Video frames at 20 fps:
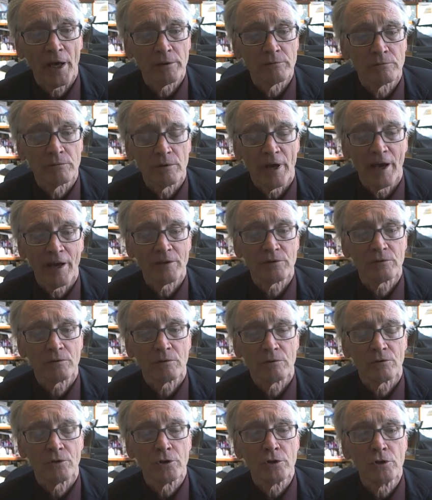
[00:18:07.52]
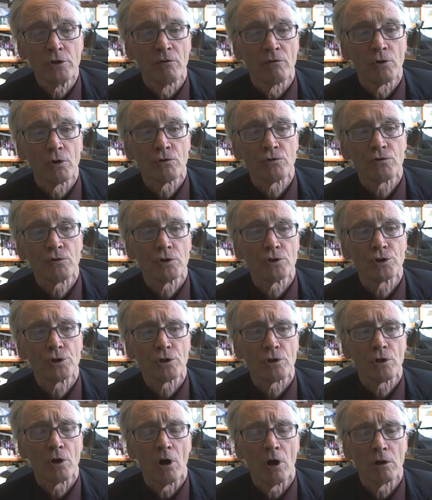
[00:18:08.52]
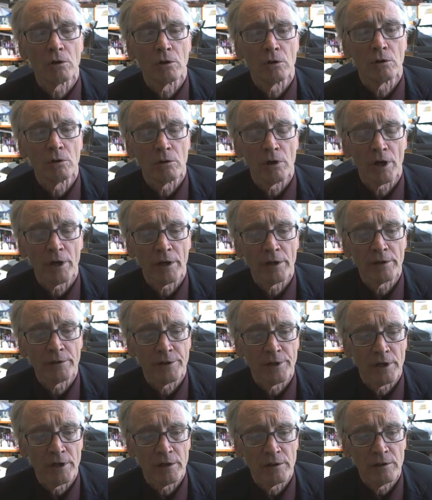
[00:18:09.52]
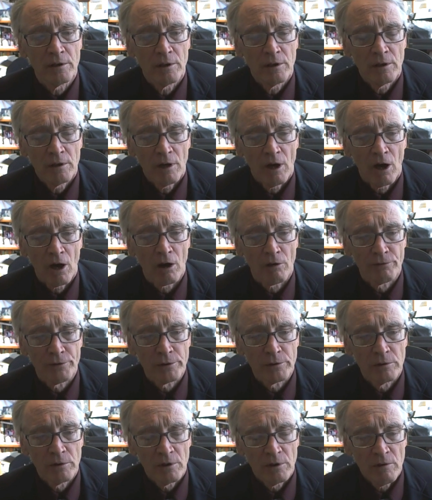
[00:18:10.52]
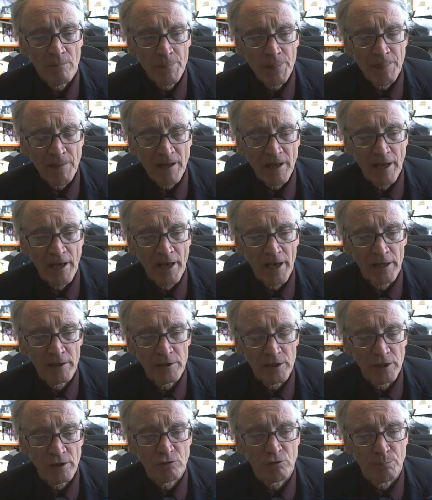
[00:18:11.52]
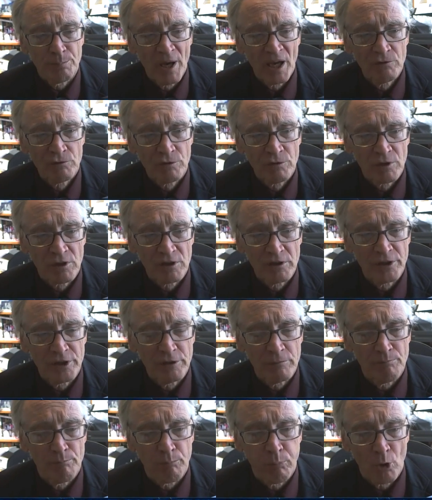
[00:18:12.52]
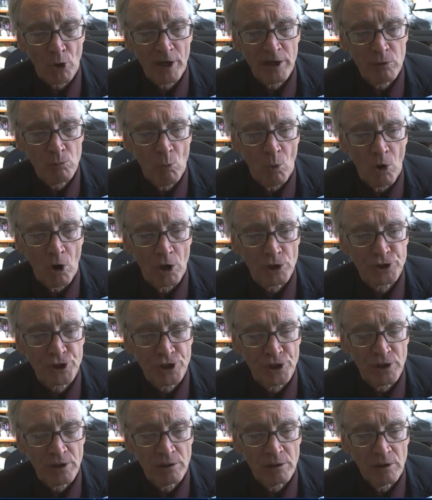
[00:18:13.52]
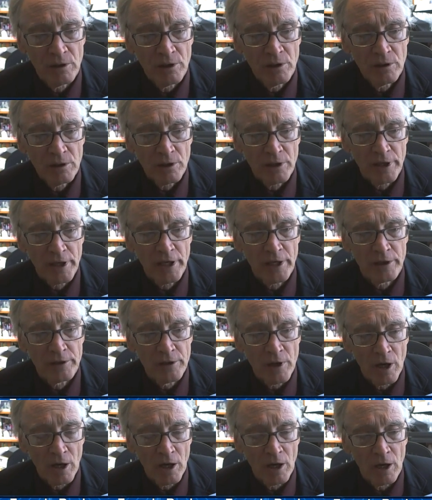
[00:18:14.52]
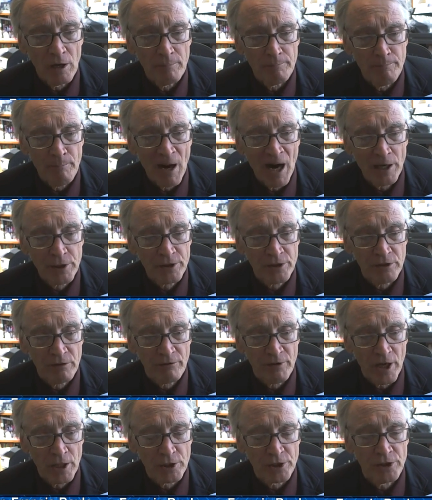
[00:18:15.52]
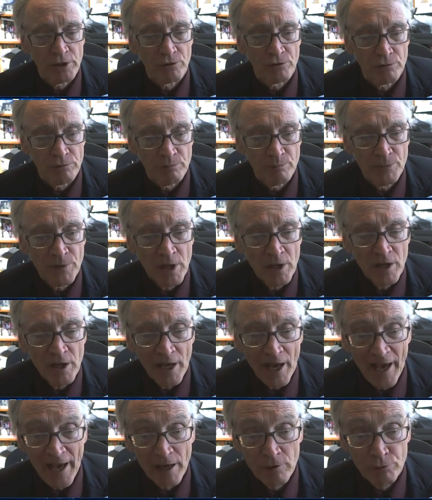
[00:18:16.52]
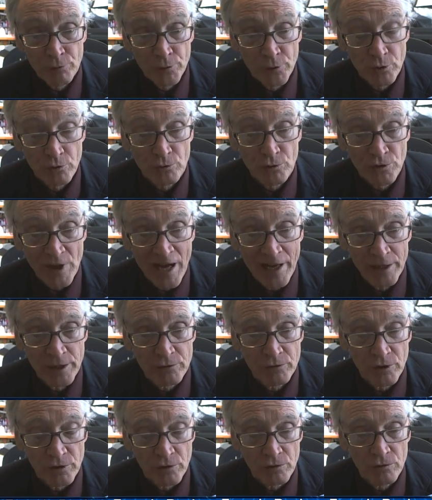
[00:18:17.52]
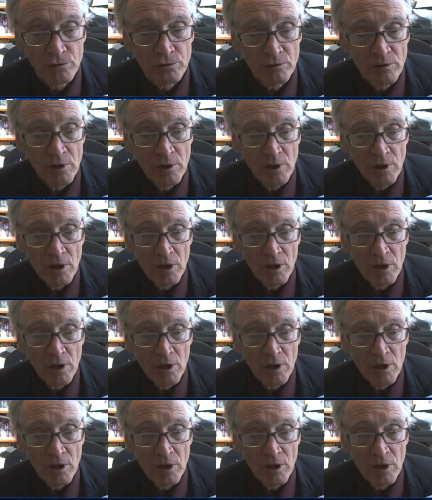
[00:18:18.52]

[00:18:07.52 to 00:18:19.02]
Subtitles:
at the University of Chicago and Harvard, and it's basically brainwashing in Machiavellianism. As for the scientists,